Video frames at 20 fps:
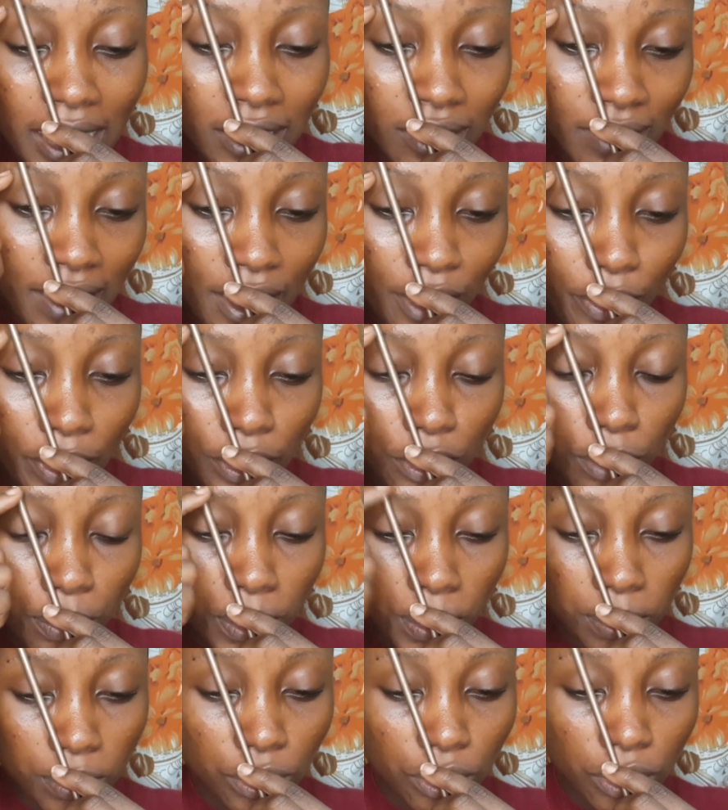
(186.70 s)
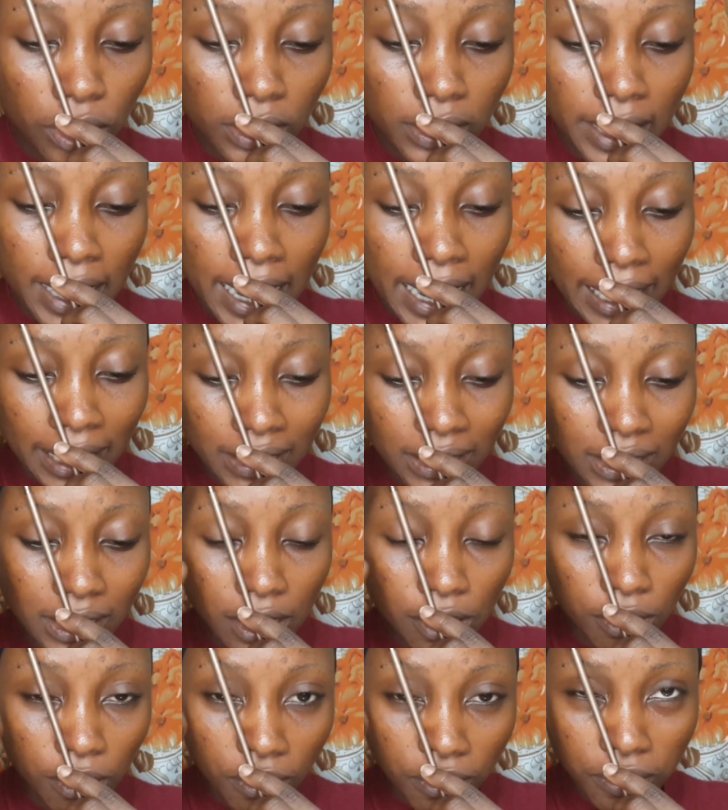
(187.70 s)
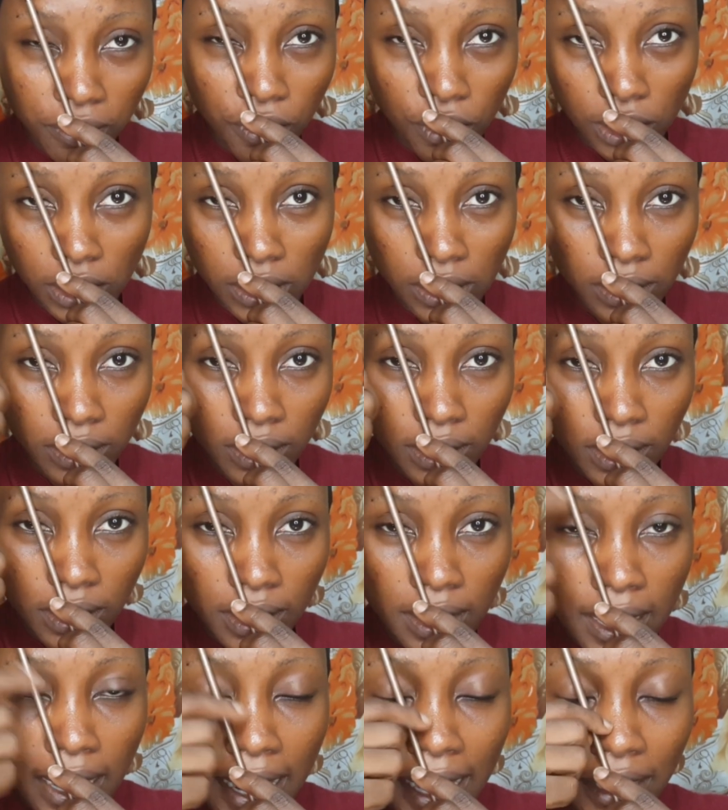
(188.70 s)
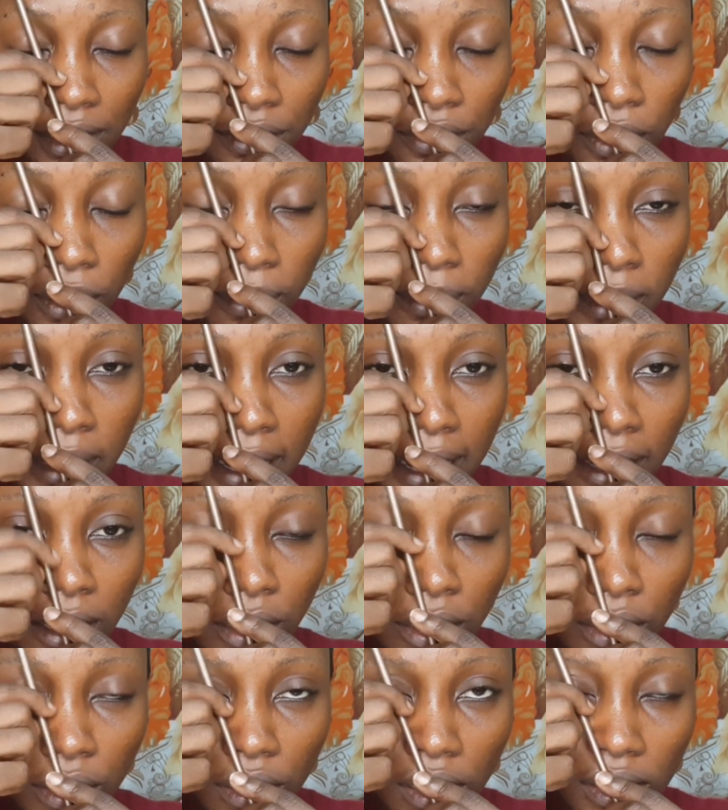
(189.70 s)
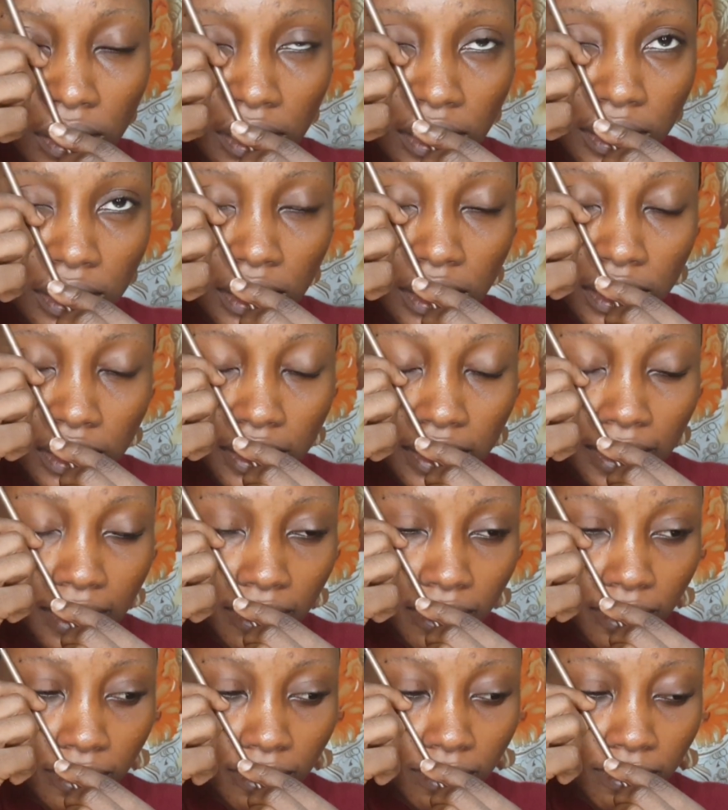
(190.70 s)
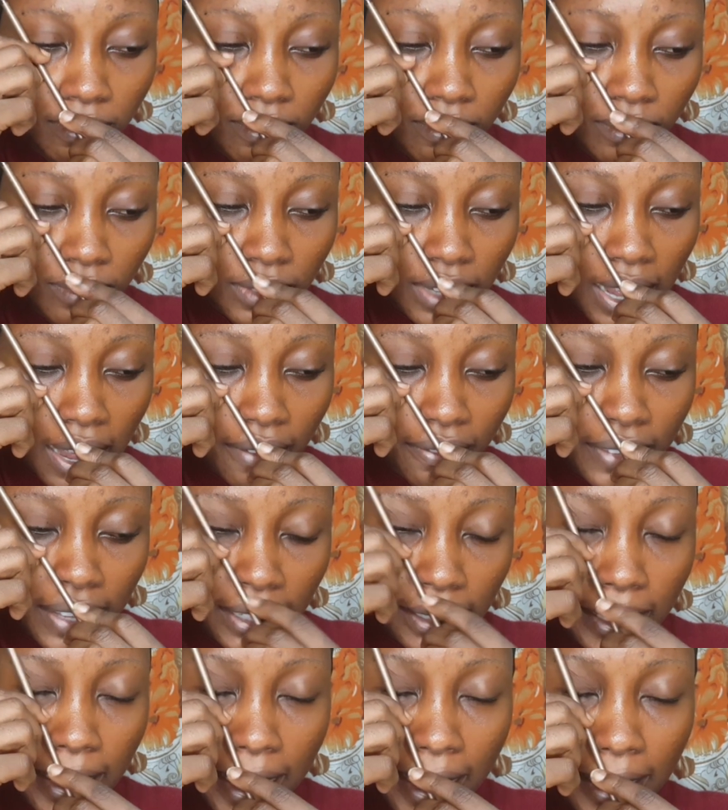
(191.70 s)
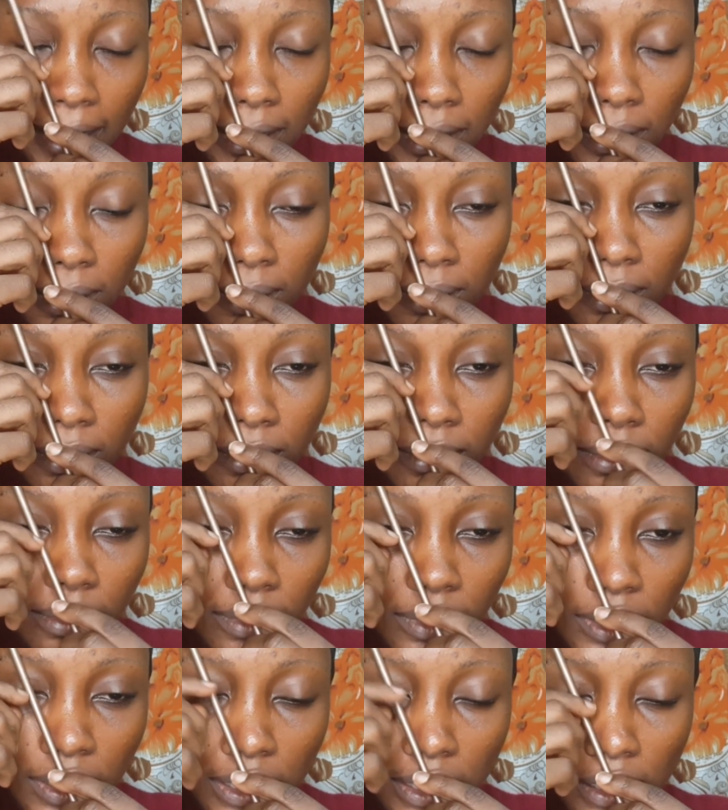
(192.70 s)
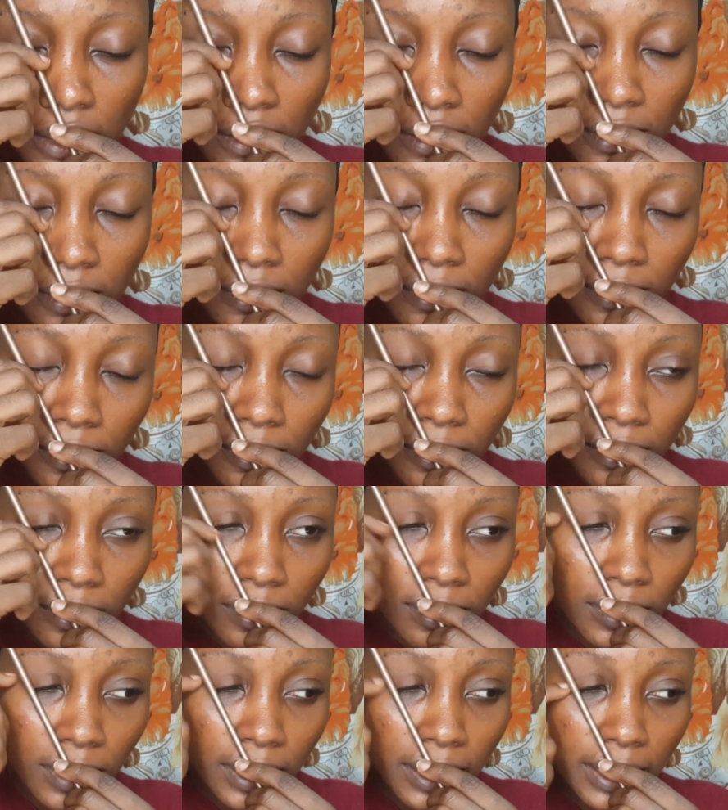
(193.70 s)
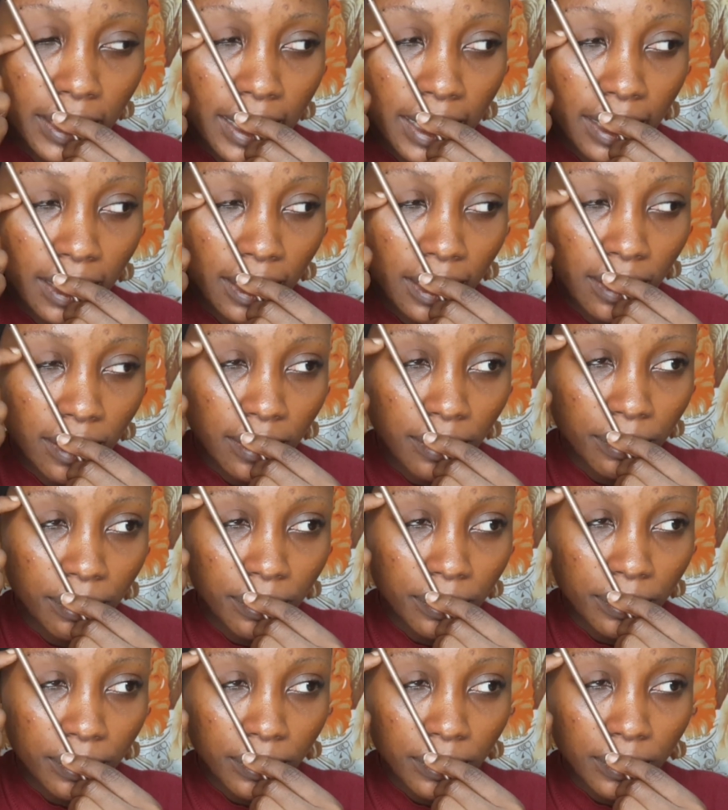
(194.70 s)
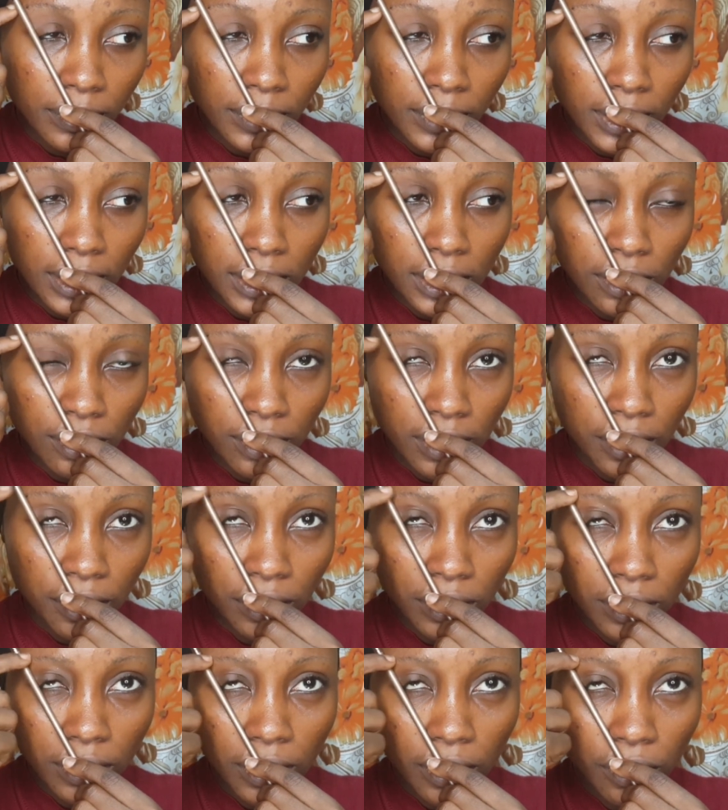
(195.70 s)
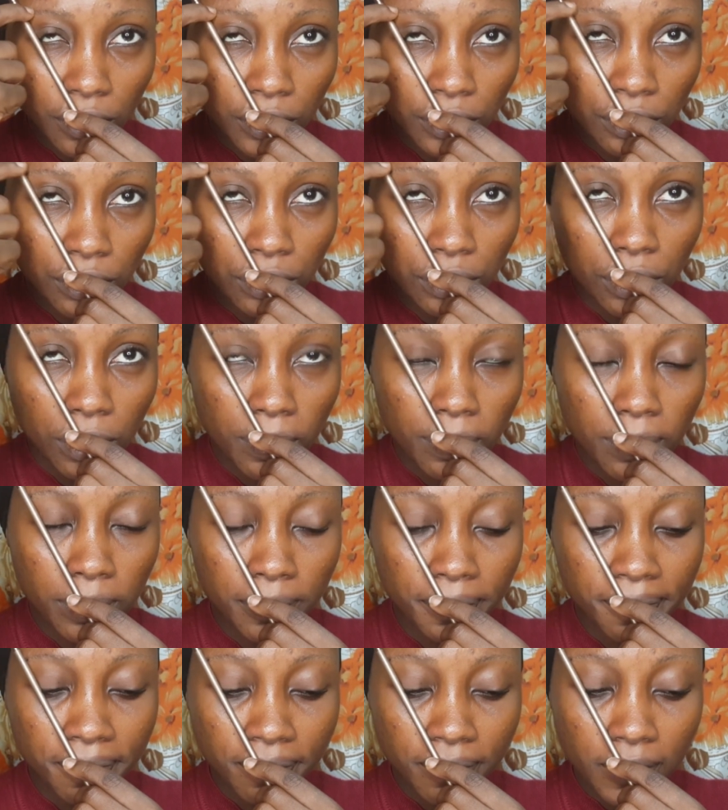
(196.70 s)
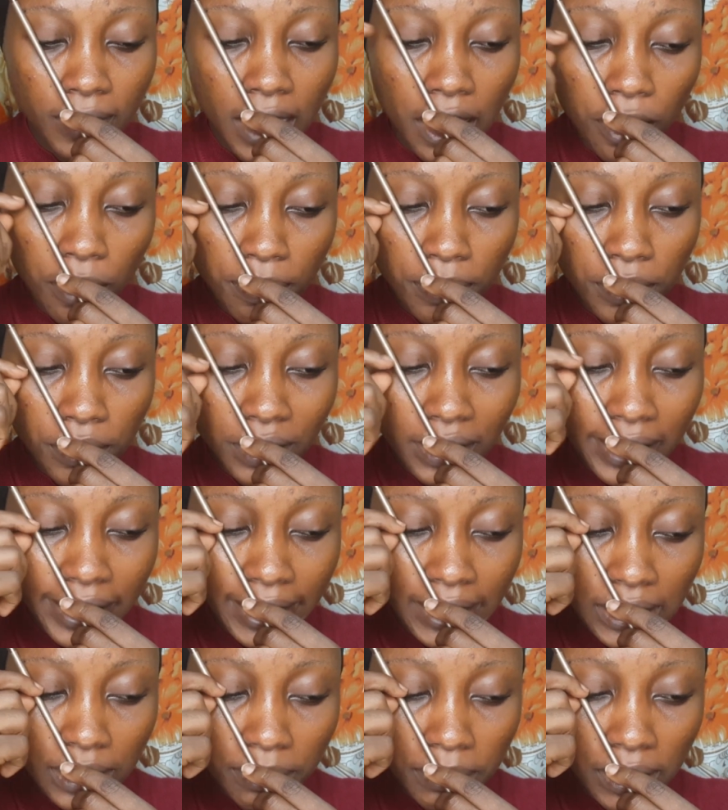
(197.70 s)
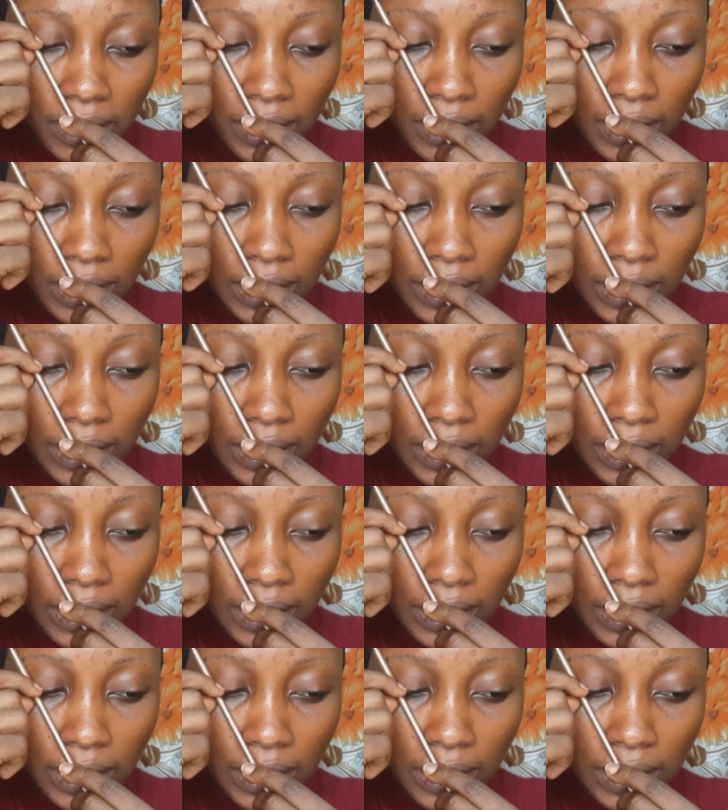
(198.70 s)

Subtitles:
that's why when some people draw their arcs, they look funny. And from here you turn it here, after the eye. You see, here, this is where your tail should stop. I hope you get me.